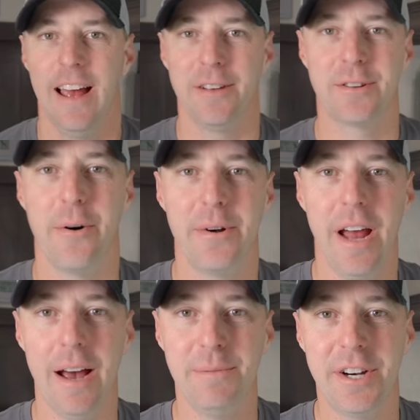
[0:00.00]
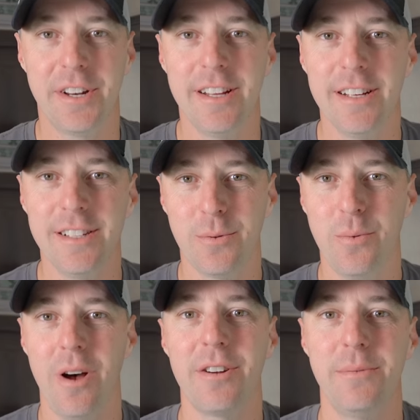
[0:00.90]
How's it going? I'm Jared Gillis.
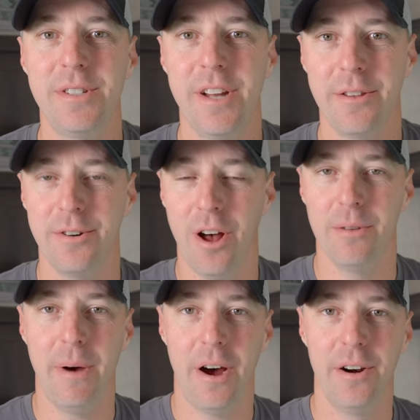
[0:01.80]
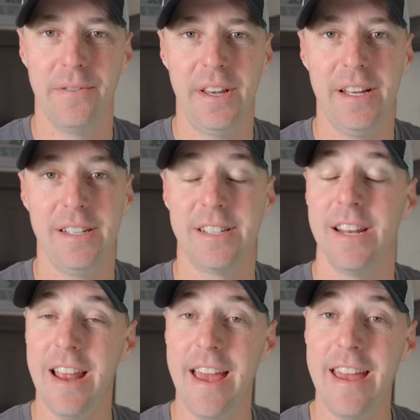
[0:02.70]
Welcome to another All About RVs.
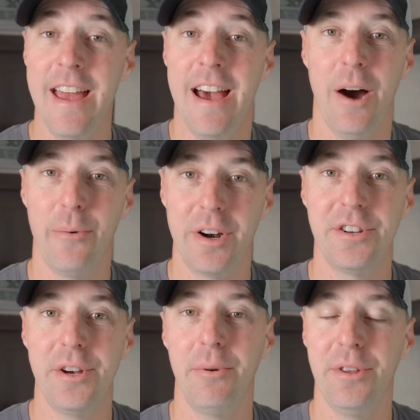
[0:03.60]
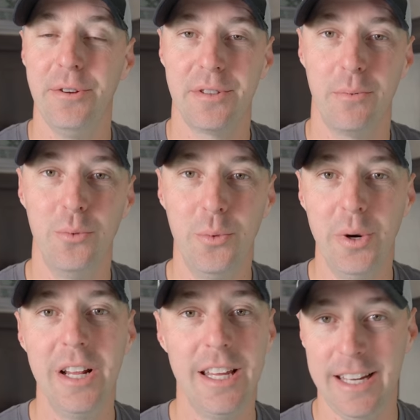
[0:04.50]
Today, I wanted to share with you some
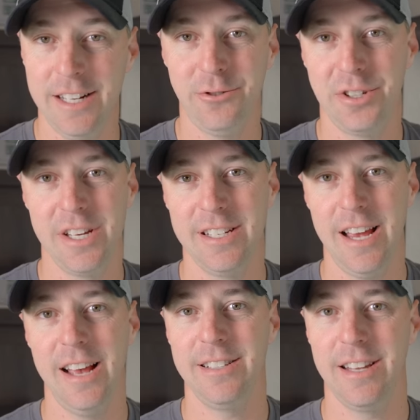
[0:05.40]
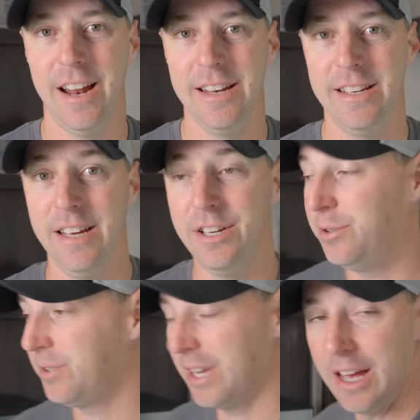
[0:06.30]
really interesting tests that I did
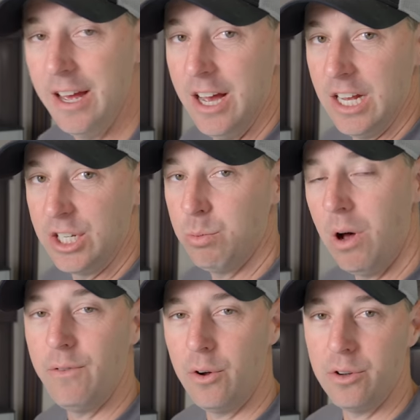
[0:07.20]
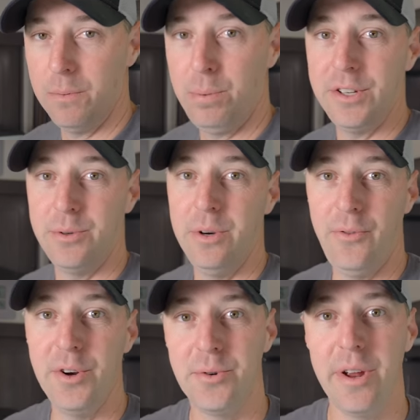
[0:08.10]
using a, a 12 volt compressor
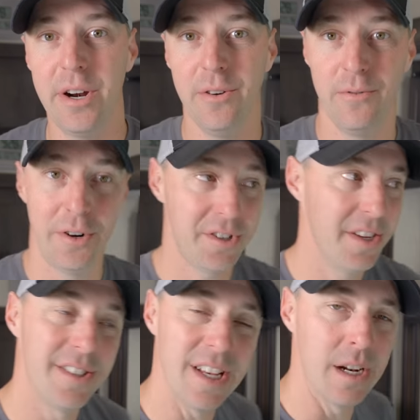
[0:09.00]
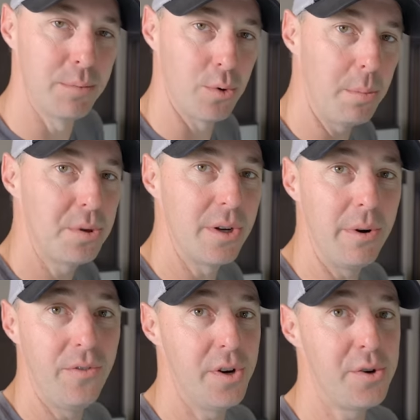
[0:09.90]
refrigerator versus an absorption
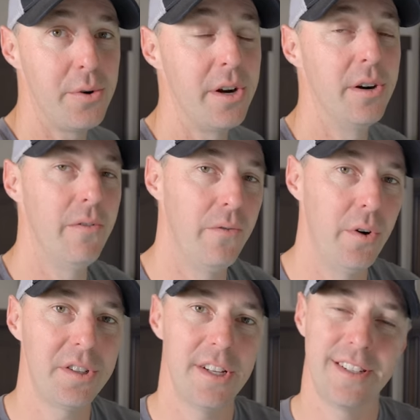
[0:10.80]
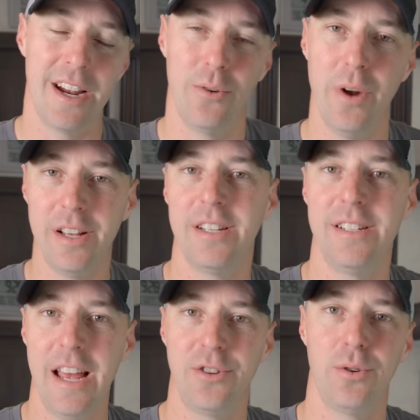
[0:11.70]
refrigerator versus a
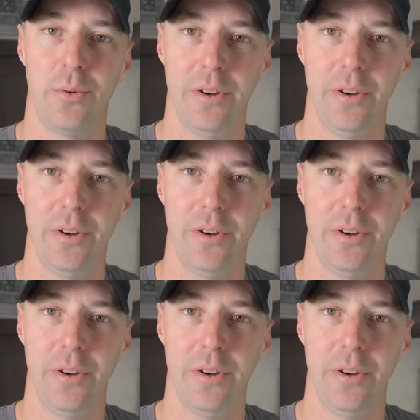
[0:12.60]
residential